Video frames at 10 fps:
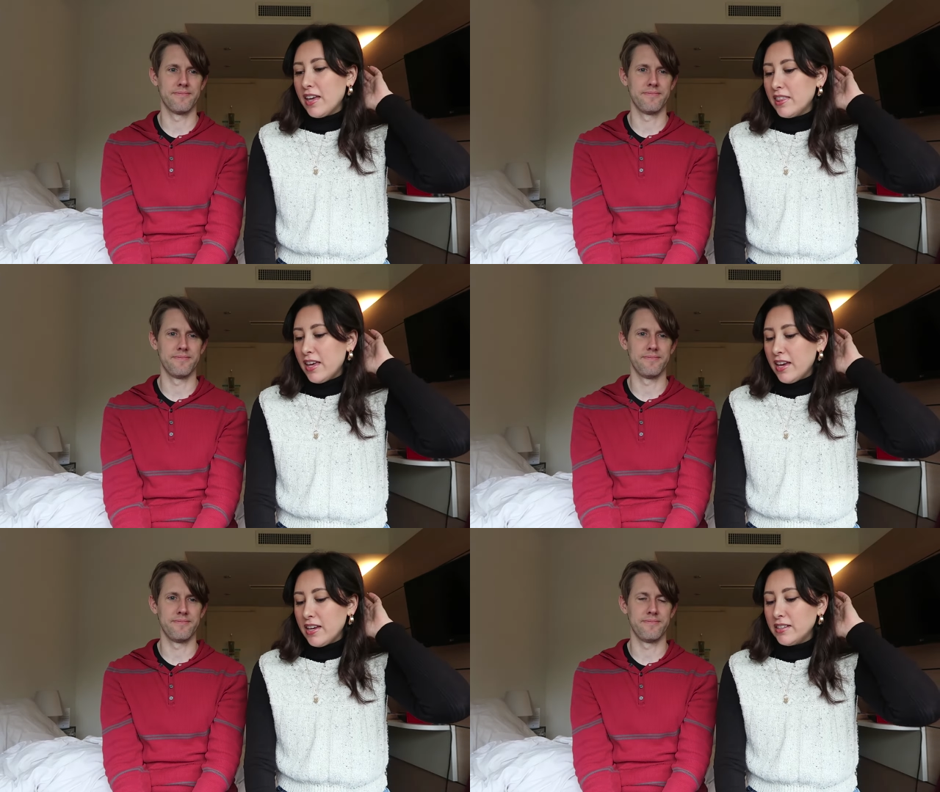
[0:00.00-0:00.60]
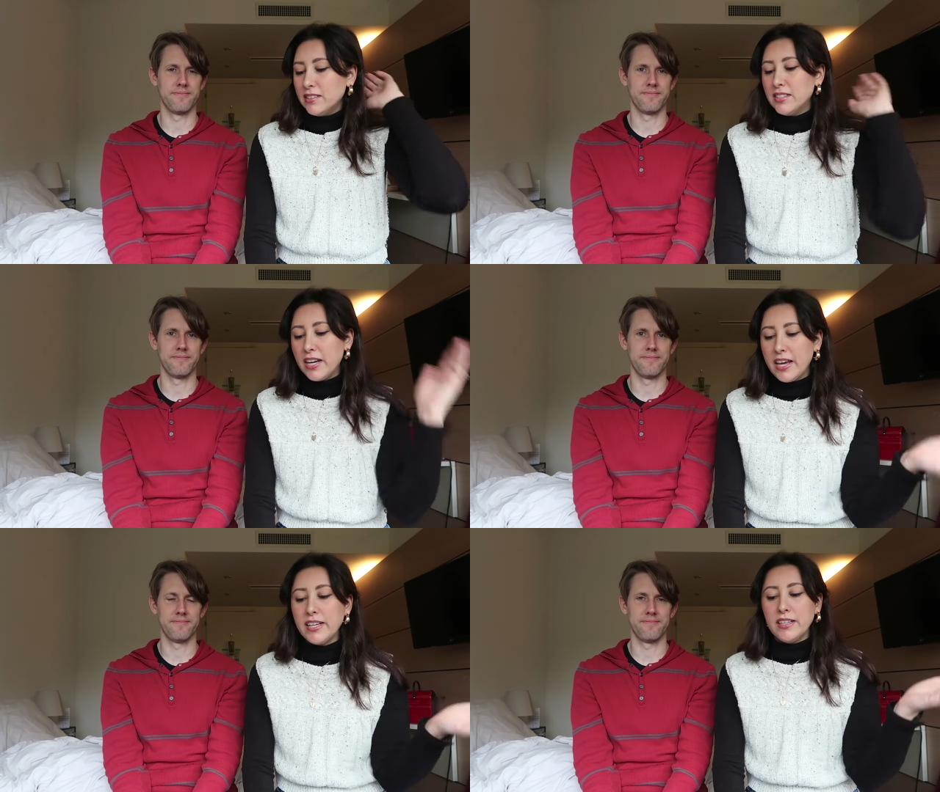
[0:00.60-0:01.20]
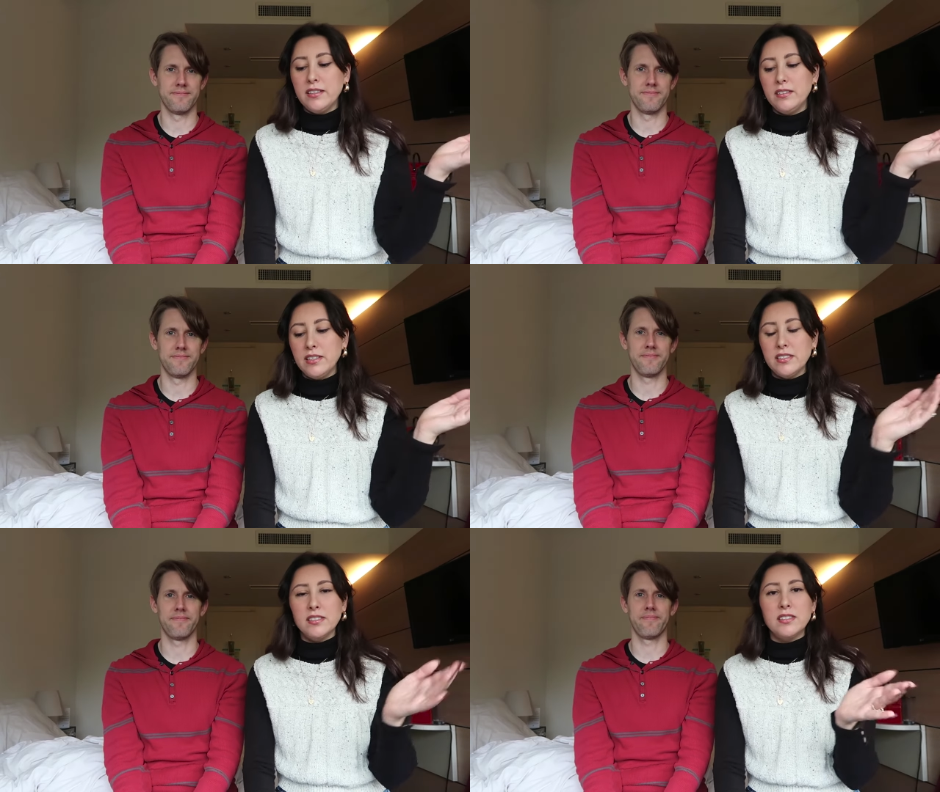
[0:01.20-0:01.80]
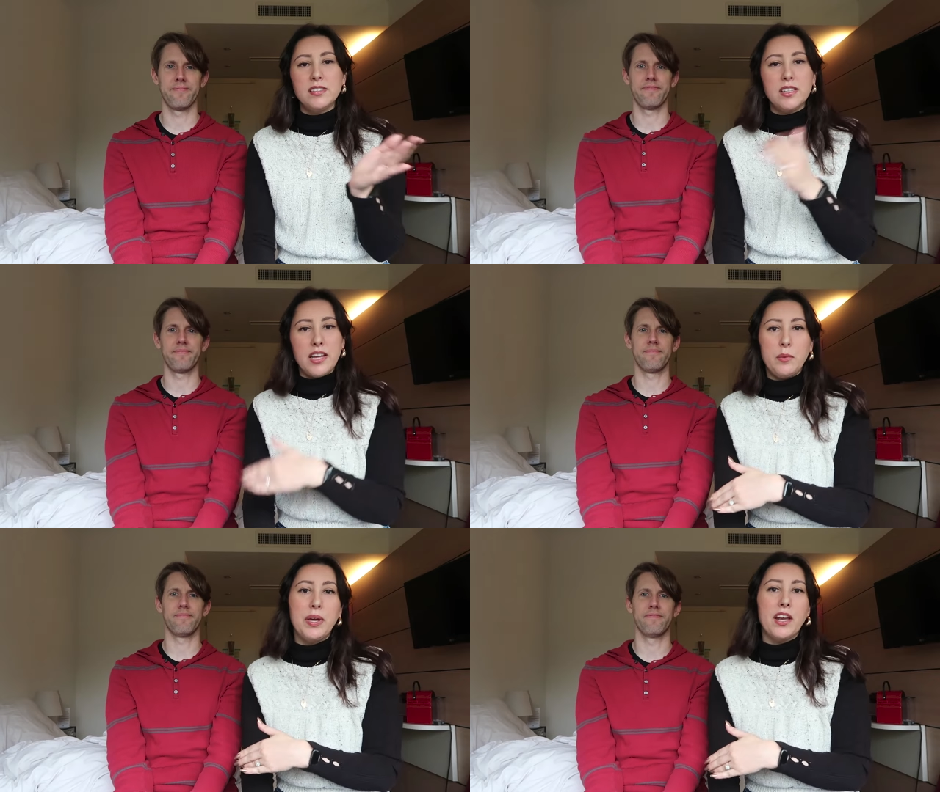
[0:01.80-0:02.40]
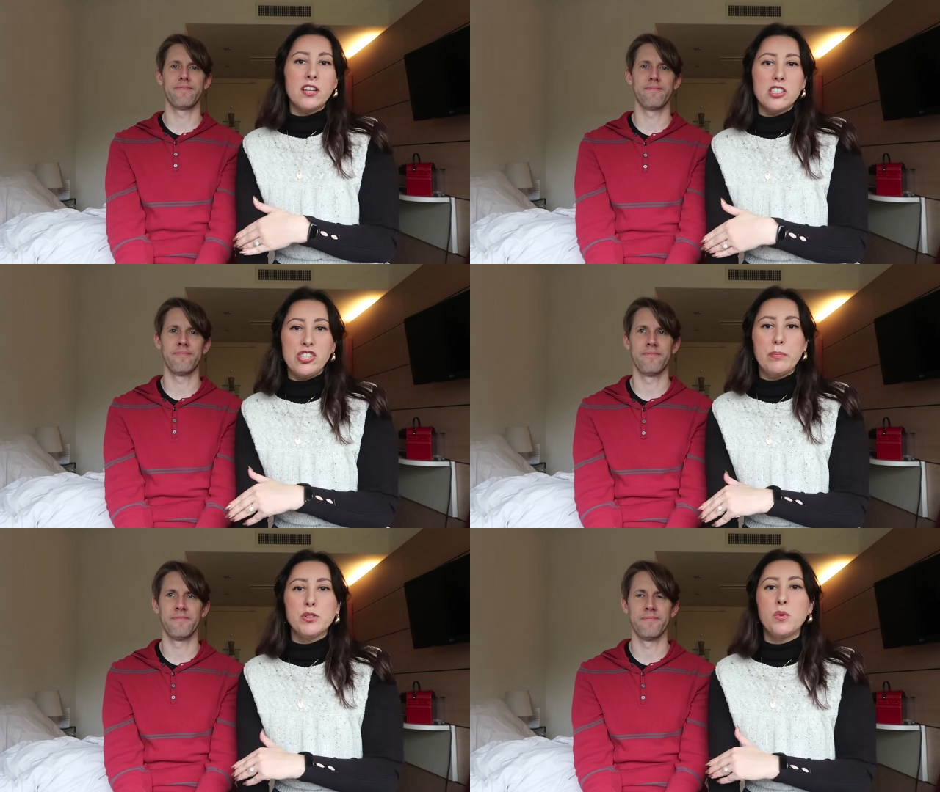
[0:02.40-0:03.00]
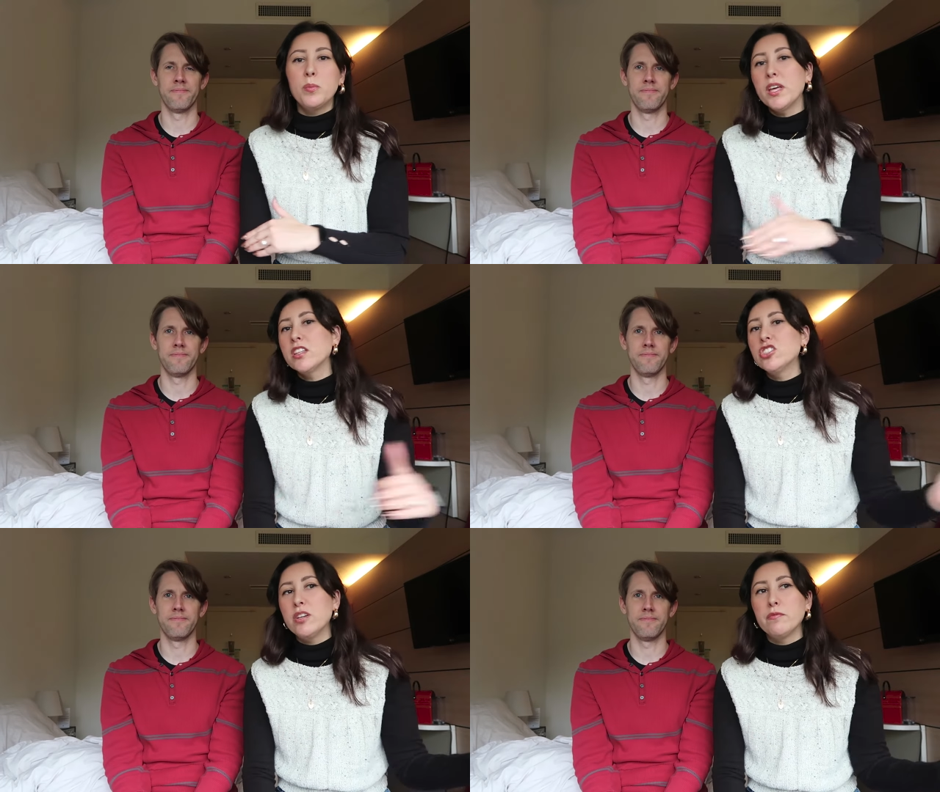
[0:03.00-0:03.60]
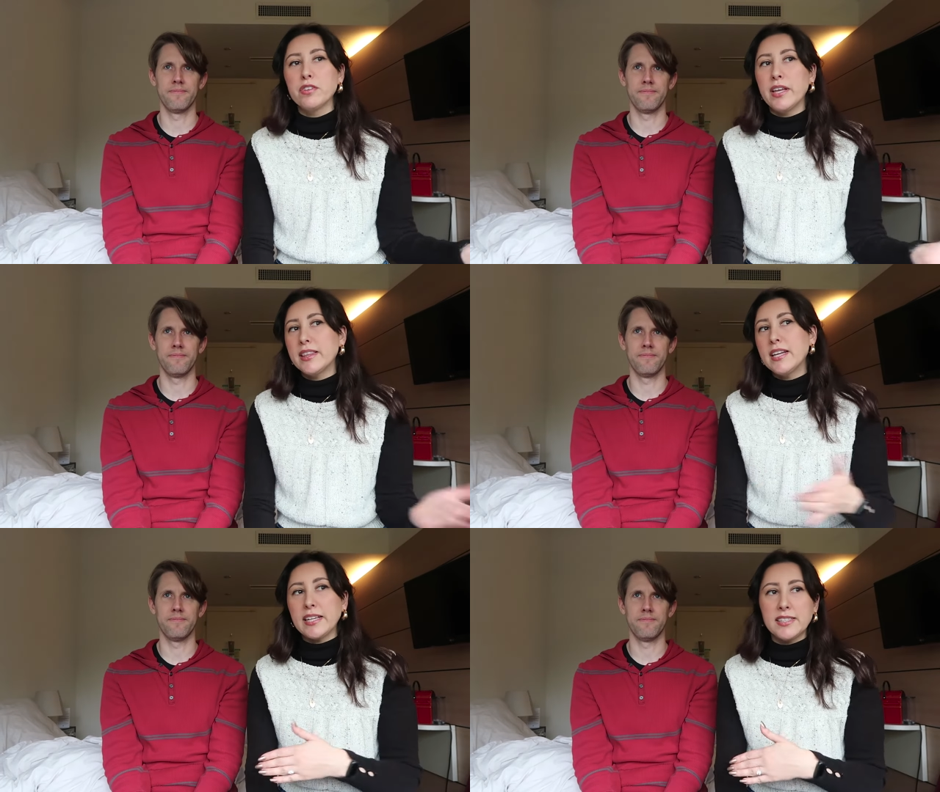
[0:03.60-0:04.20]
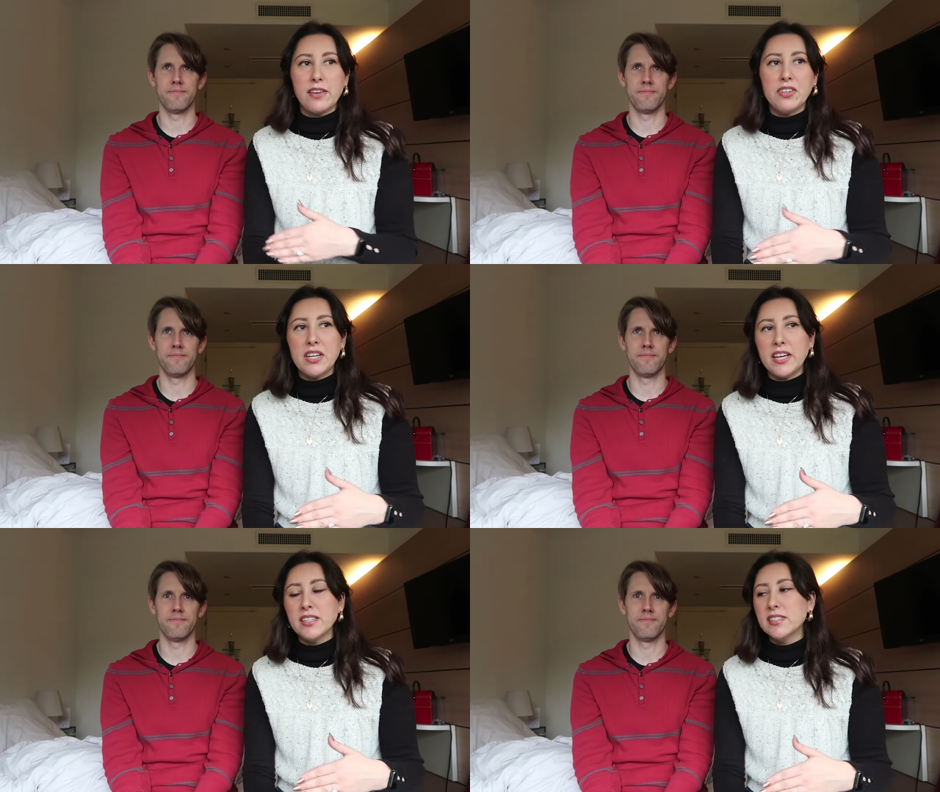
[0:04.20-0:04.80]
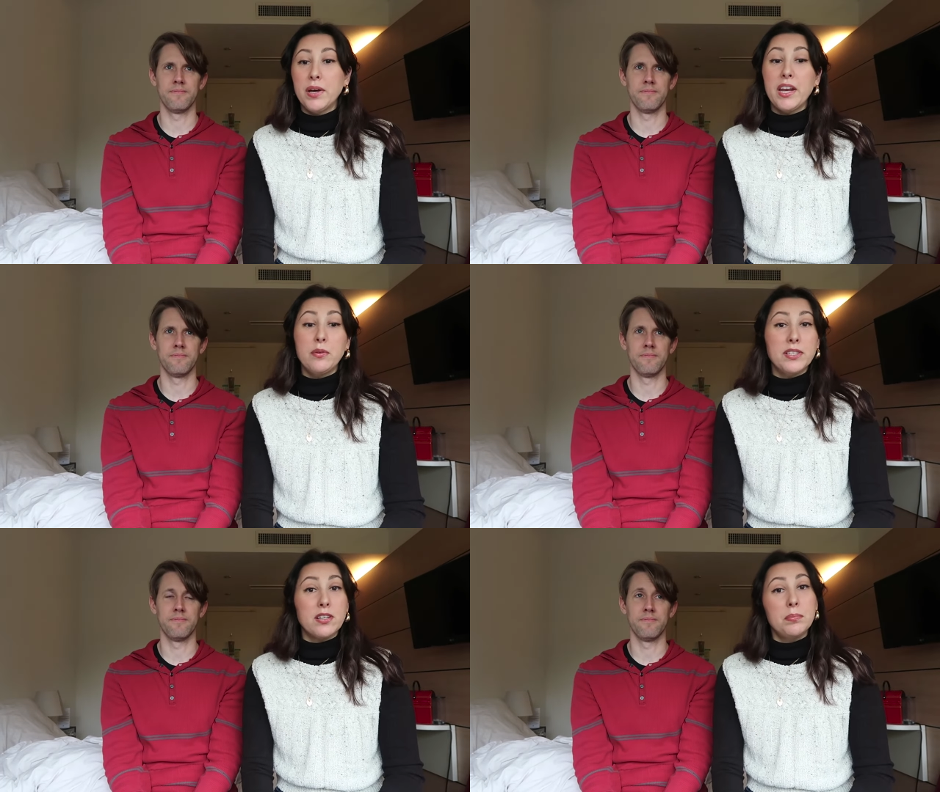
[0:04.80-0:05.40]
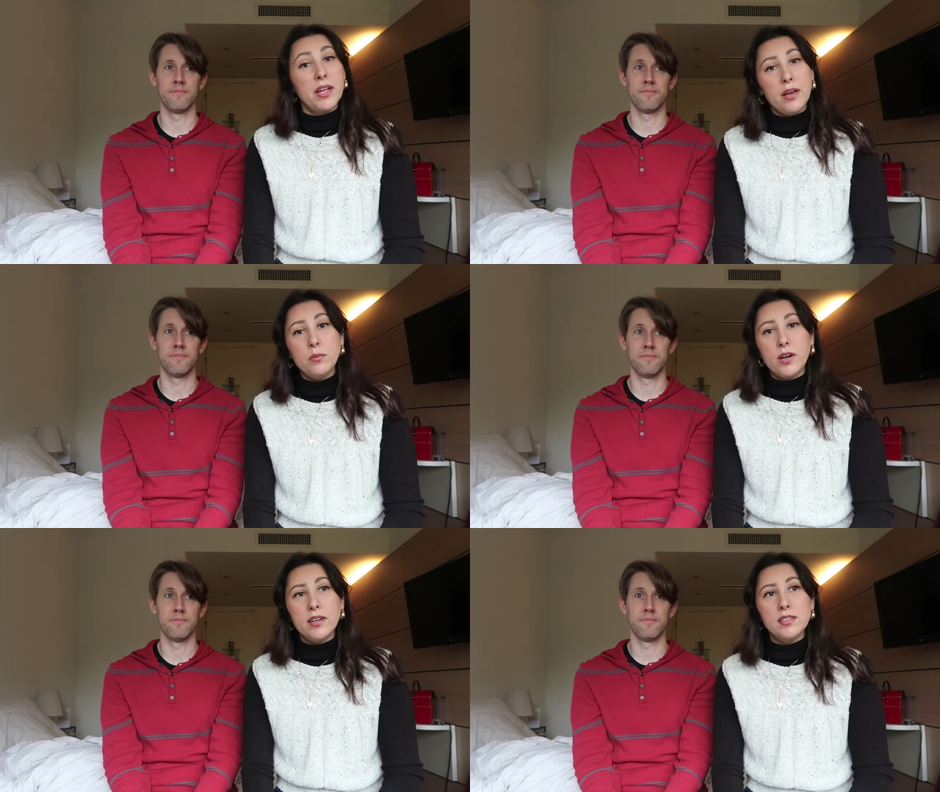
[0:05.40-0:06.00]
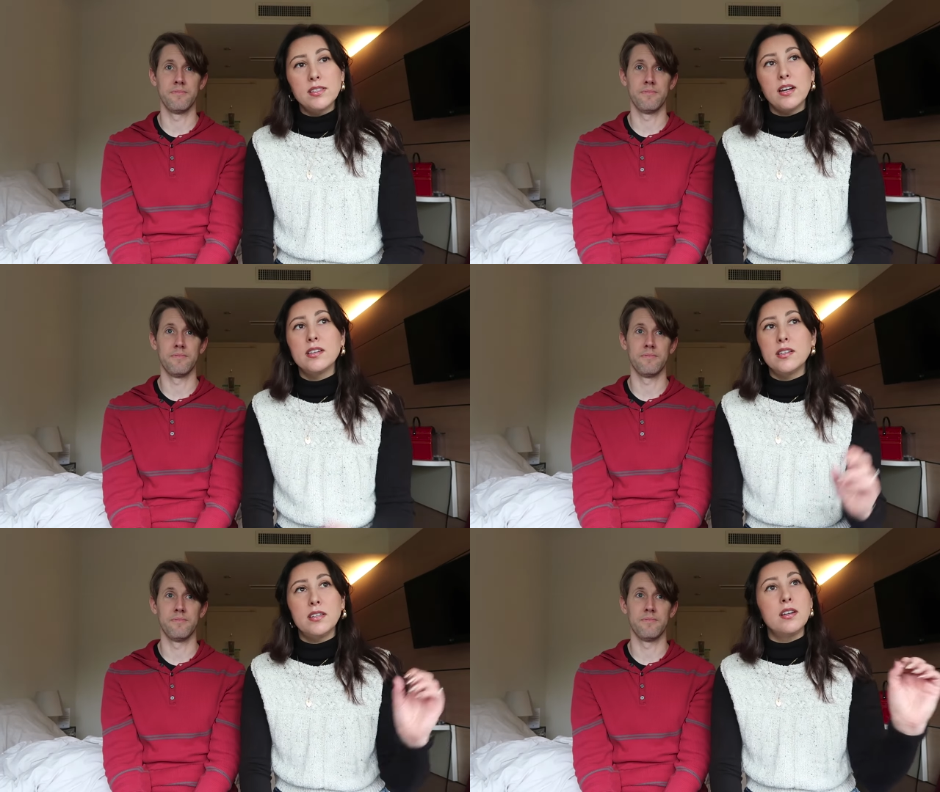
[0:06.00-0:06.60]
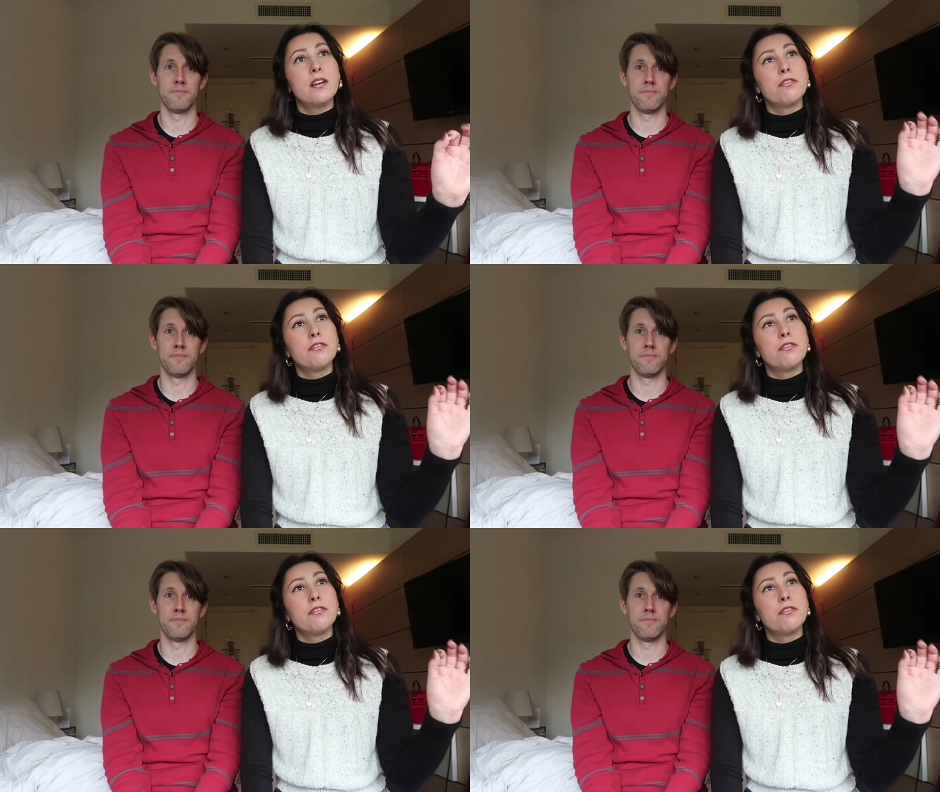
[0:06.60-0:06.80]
Speaker 1: And then today is the day we get on the ship. So we'll be on the ship for like the next seven nights. But anyways, our plan was on